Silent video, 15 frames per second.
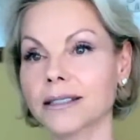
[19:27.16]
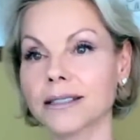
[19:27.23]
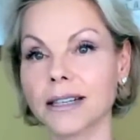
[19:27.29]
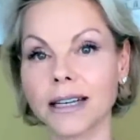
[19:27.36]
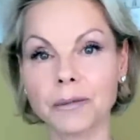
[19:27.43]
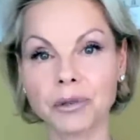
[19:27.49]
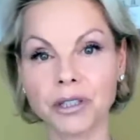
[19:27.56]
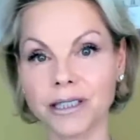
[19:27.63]

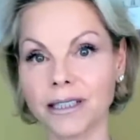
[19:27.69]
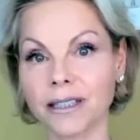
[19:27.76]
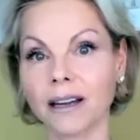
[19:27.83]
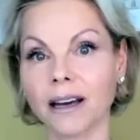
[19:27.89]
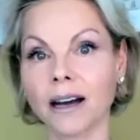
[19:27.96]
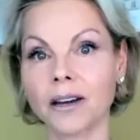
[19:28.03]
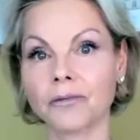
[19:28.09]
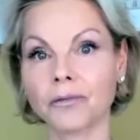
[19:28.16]
celebrity
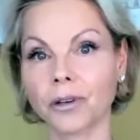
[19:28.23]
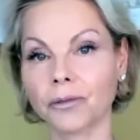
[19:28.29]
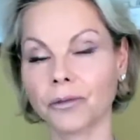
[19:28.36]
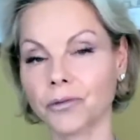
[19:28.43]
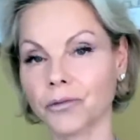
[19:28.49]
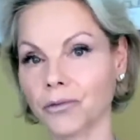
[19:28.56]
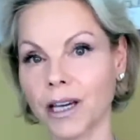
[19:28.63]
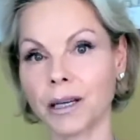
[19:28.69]
life,
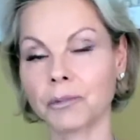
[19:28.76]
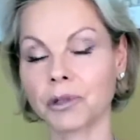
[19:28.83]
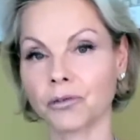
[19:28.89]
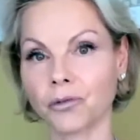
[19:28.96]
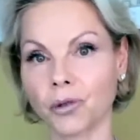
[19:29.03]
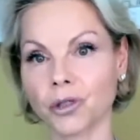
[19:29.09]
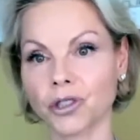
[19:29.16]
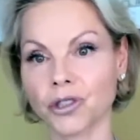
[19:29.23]
fame
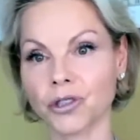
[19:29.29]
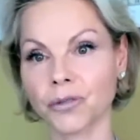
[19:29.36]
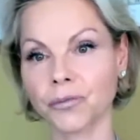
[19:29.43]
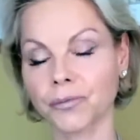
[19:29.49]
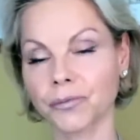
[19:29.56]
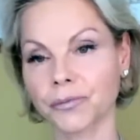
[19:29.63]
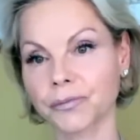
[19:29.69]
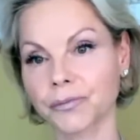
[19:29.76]
and
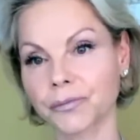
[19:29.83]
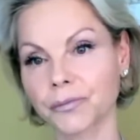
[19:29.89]
fortune?